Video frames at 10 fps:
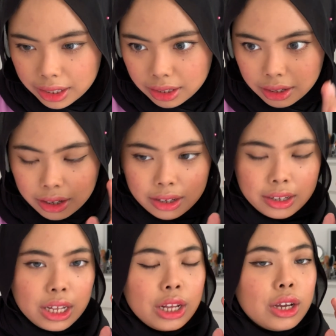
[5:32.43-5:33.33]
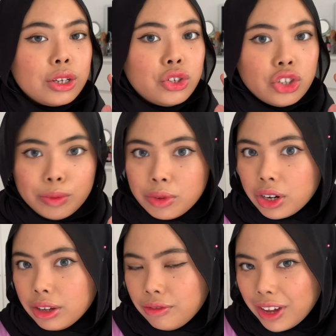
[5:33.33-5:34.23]
the shimmer
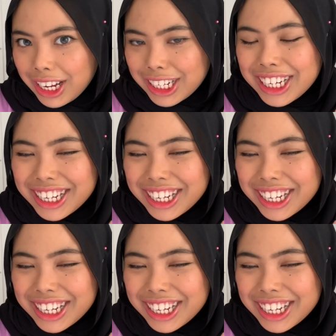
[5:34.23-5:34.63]
effect